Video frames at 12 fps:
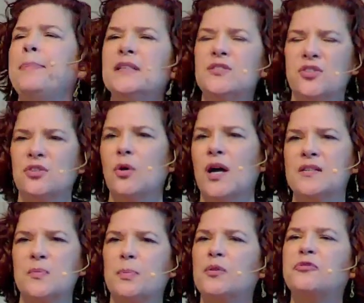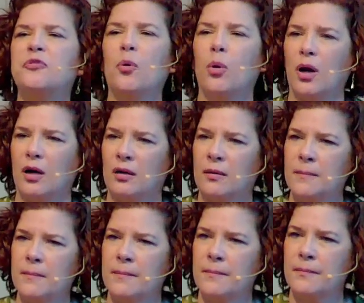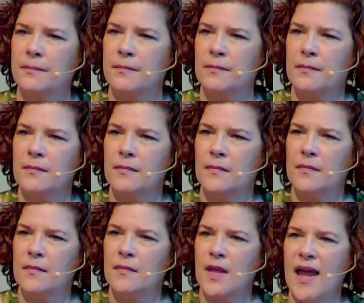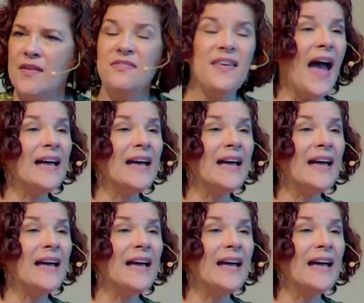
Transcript: to us before. And that